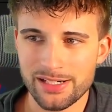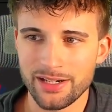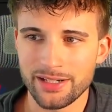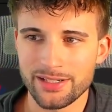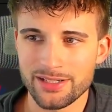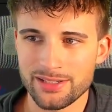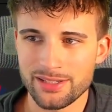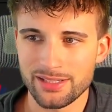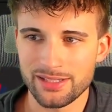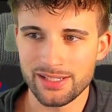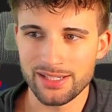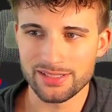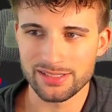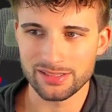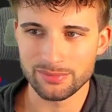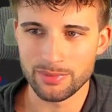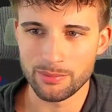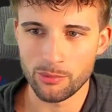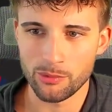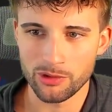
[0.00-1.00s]
I just think he has a
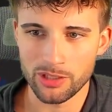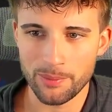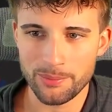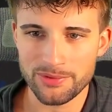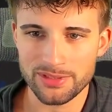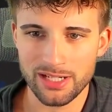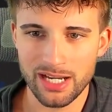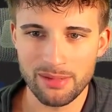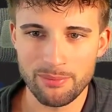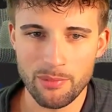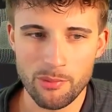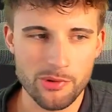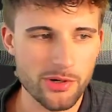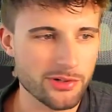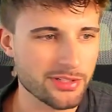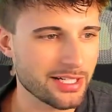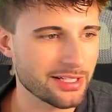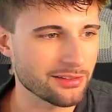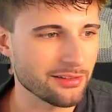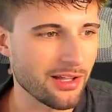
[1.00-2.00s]
little bit more upside, but we know
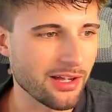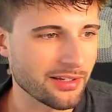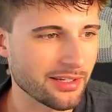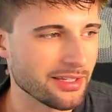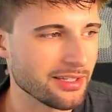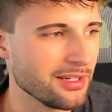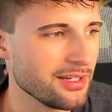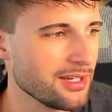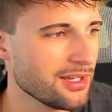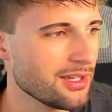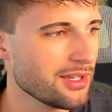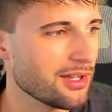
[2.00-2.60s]
Tyler Lockett